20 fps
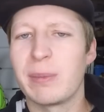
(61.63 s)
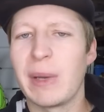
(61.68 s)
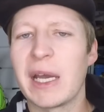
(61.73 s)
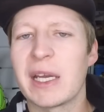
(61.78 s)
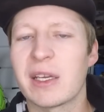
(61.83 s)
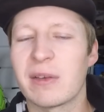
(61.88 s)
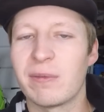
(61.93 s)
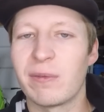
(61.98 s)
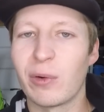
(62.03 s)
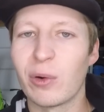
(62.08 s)

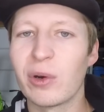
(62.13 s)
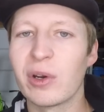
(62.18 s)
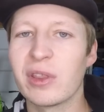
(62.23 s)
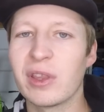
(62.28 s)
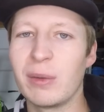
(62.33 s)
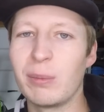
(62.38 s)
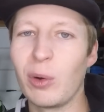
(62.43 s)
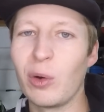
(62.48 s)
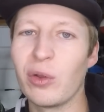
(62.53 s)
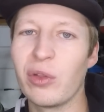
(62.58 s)
back and forth
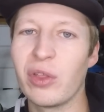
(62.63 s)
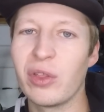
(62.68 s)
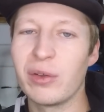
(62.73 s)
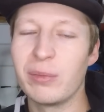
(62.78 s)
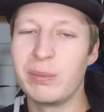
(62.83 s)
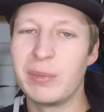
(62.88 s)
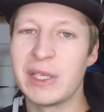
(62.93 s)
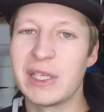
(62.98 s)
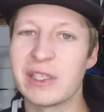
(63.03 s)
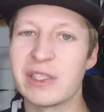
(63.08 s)
on both of
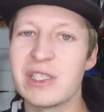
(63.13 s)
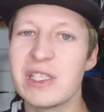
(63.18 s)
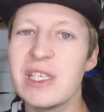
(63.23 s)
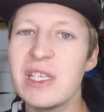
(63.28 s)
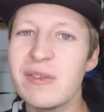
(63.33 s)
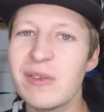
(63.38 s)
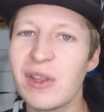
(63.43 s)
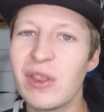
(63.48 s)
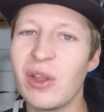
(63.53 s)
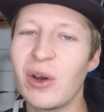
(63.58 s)
them because
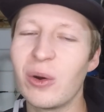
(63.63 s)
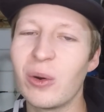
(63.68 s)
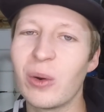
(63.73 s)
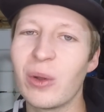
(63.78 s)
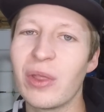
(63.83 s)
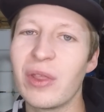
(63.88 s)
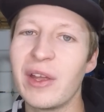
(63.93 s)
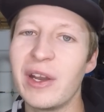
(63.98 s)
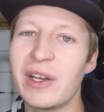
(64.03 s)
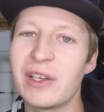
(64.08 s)
even though
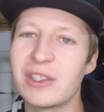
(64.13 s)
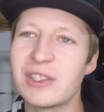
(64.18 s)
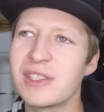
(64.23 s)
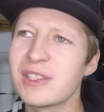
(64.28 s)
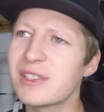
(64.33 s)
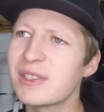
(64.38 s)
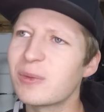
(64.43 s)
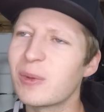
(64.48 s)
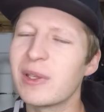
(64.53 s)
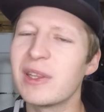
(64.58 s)
they're
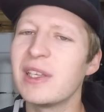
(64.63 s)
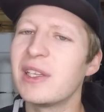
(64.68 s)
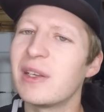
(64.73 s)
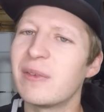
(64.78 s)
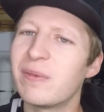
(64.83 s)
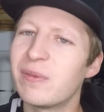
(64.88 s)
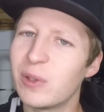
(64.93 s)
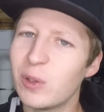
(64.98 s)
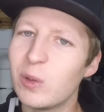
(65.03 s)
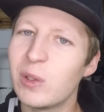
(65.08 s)
just within a
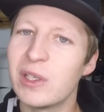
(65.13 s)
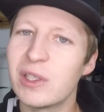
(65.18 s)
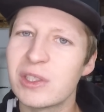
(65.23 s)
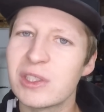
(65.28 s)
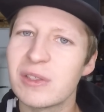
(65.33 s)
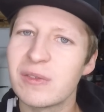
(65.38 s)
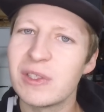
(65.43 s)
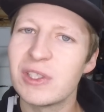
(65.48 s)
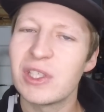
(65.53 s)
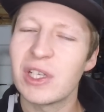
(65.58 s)
few years
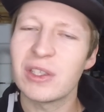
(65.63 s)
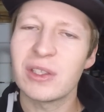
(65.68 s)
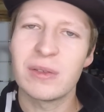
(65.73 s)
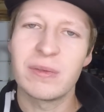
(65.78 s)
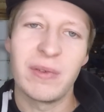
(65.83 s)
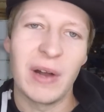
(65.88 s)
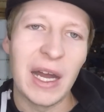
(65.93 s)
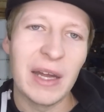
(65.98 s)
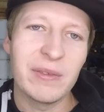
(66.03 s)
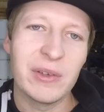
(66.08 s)
of each other,
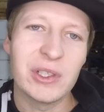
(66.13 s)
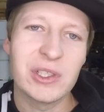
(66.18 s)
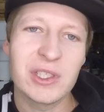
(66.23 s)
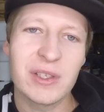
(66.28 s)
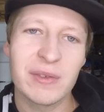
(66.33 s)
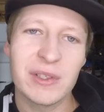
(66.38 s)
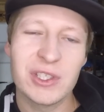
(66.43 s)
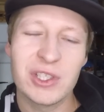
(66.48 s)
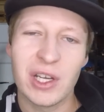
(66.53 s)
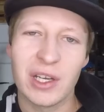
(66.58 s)
5 years
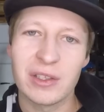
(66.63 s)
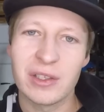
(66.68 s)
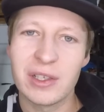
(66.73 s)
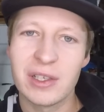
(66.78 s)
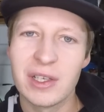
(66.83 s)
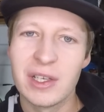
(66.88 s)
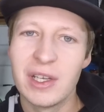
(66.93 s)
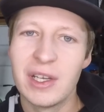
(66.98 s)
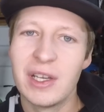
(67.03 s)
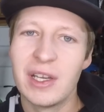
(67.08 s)
of each other,
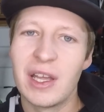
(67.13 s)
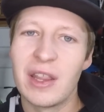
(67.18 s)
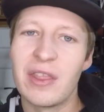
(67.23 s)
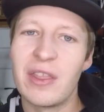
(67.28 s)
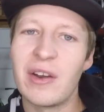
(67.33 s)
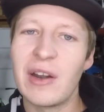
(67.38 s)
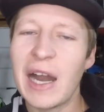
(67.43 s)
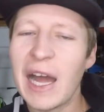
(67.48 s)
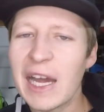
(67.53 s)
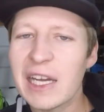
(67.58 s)

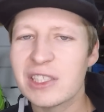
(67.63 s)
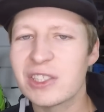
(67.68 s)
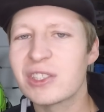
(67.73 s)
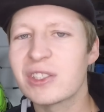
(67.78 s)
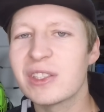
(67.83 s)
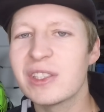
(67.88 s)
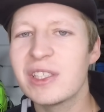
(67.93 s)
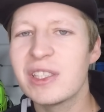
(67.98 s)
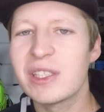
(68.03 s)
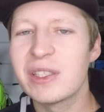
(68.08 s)
they're
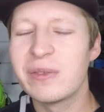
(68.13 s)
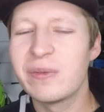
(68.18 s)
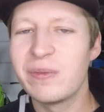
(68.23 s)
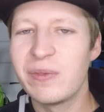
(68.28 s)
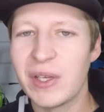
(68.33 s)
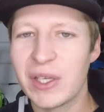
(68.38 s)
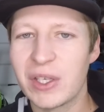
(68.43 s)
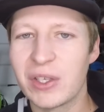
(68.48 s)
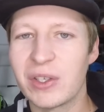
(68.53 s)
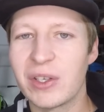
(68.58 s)
actually
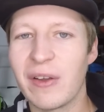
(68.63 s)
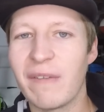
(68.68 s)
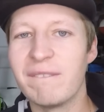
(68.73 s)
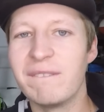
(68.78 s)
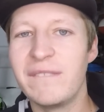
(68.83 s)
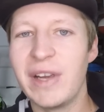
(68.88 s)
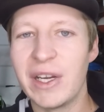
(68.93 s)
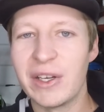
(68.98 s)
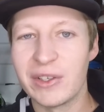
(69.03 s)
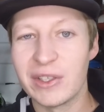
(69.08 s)
configured
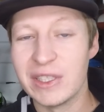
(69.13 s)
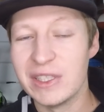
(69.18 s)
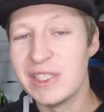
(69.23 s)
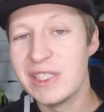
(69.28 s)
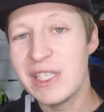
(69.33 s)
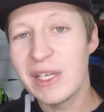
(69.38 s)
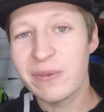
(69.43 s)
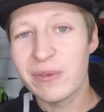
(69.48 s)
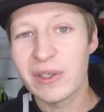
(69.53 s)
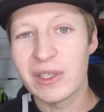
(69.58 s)
very
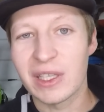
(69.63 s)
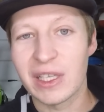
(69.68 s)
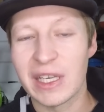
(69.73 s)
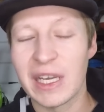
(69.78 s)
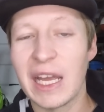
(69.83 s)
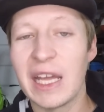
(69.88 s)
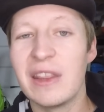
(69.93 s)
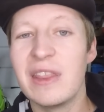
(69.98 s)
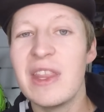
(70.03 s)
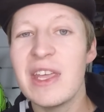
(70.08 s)
differently.
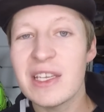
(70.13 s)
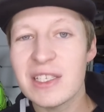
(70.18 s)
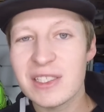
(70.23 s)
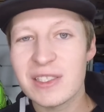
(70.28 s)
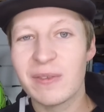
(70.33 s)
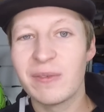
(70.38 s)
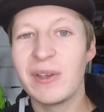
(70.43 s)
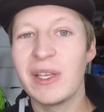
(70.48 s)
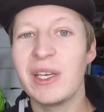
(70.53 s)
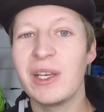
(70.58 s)
And this
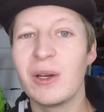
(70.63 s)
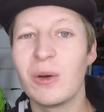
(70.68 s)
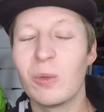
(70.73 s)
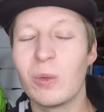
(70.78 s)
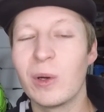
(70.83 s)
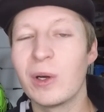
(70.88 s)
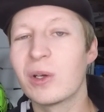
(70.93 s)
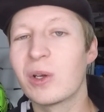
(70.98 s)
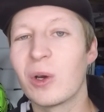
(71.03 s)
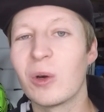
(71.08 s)
video
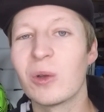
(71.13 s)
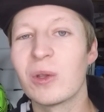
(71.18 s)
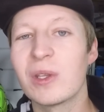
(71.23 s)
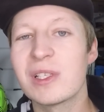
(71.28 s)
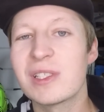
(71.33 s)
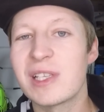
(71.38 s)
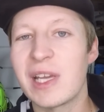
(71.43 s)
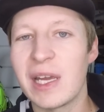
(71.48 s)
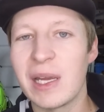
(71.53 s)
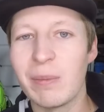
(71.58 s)
will go the
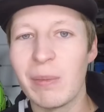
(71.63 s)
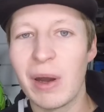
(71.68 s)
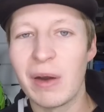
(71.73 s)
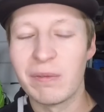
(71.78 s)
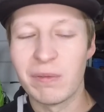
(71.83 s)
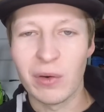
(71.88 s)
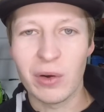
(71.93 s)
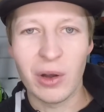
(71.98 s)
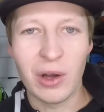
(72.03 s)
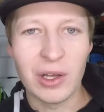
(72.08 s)
same
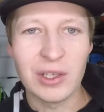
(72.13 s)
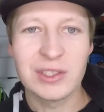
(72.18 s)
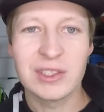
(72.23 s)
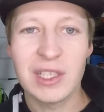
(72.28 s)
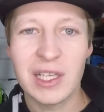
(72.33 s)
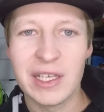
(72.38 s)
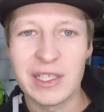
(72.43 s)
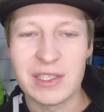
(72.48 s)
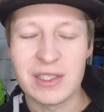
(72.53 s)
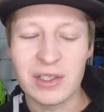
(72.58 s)
for all
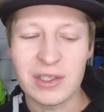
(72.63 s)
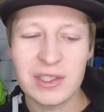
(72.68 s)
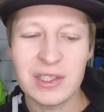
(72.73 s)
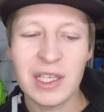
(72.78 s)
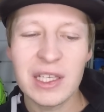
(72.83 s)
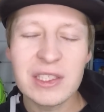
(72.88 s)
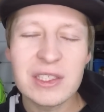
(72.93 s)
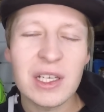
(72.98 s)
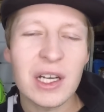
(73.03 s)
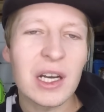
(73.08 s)
sleds.
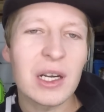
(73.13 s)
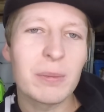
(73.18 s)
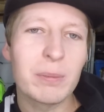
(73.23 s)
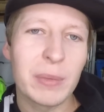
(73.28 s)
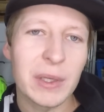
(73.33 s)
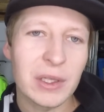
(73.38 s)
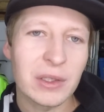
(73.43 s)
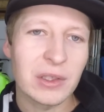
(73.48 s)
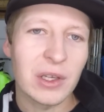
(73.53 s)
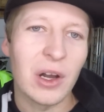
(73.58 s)
Sleds are
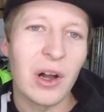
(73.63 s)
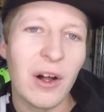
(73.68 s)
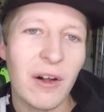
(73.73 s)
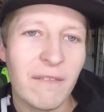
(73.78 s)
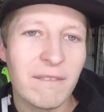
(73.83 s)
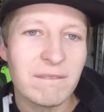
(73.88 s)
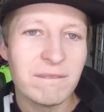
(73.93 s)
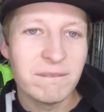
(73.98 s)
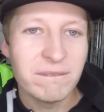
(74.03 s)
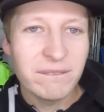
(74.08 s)
built all
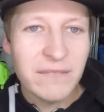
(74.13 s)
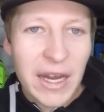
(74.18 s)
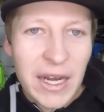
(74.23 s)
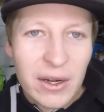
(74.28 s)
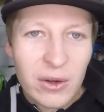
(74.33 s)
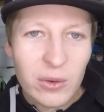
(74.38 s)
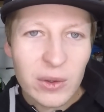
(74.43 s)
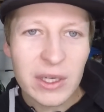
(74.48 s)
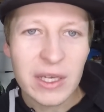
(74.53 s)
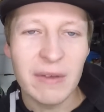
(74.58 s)

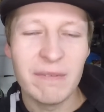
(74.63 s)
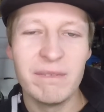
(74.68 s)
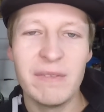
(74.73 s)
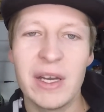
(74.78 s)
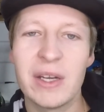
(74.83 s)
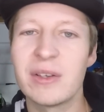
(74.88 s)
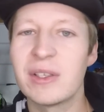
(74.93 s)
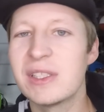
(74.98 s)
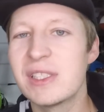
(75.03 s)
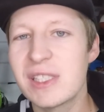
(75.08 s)
very,
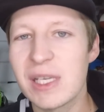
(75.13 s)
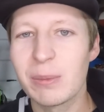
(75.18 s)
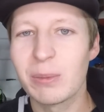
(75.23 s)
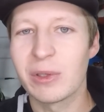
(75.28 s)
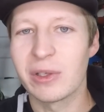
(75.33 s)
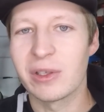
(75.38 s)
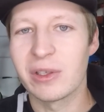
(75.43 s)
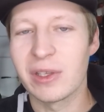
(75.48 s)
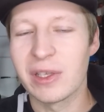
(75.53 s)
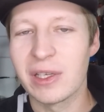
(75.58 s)
very
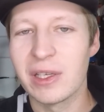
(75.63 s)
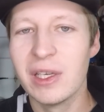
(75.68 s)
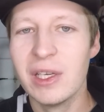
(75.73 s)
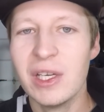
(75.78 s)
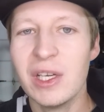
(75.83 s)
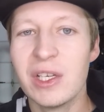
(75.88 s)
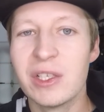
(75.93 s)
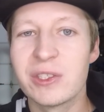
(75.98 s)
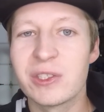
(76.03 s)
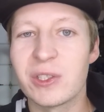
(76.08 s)
similarly.
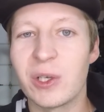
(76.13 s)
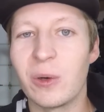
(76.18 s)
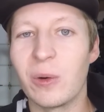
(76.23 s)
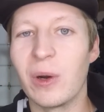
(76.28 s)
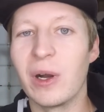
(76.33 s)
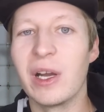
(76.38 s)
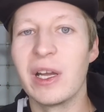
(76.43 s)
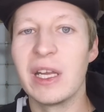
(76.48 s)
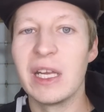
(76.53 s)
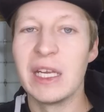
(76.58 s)

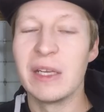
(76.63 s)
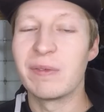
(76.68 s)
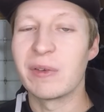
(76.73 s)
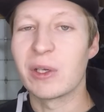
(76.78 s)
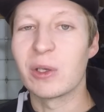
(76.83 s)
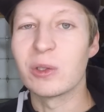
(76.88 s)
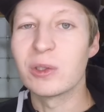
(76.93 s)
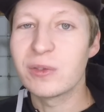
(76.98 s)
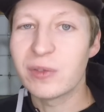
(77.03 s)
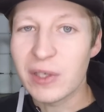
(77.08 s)
So if it
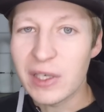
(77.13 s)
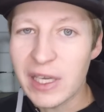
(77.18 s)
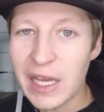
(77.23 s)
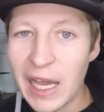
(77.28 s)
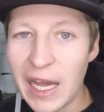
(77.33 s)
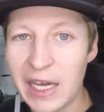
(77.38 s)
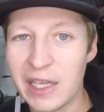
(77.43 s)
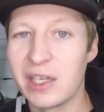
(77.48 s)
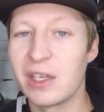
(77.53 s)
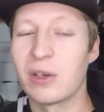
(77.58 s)
goes for a
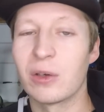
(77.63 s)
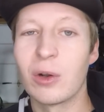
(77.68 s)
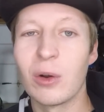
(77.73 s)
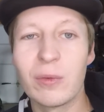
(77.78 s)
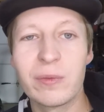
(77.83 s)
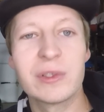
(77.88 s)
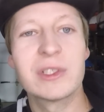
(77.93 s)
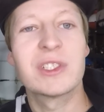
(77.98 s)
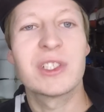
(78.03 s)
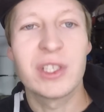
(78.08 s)
Cat, it'll go
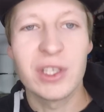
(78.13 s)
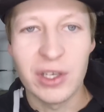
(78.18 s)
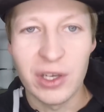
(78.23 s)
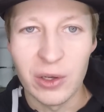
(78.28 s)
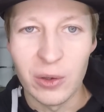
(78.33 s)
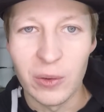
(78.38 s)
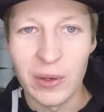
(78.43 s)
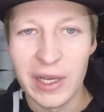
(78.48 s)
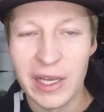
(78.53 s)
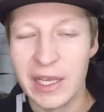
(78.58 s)
for
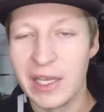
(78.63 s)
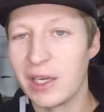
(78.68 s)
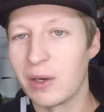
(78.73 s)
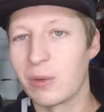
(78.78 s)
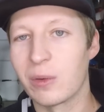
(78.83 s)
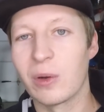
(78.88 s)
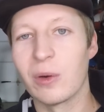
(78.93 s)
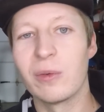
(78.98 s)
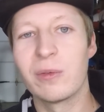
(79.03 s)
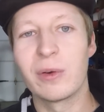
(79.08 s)
Skidoo, it'll
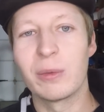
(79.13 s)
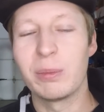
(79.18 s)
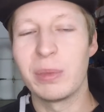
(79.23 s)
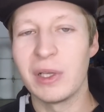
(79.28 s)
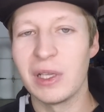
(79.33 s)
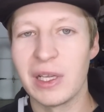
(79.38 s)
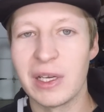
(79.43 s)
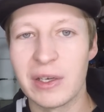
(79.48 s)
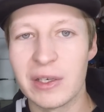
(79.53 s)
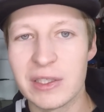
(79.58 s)
go for
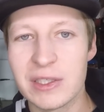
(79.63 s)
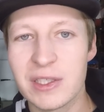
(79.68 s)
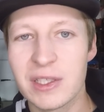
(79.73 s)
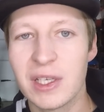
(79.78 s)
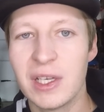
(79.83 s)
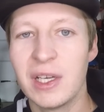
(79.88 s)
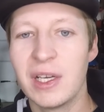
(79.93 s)
Polaris.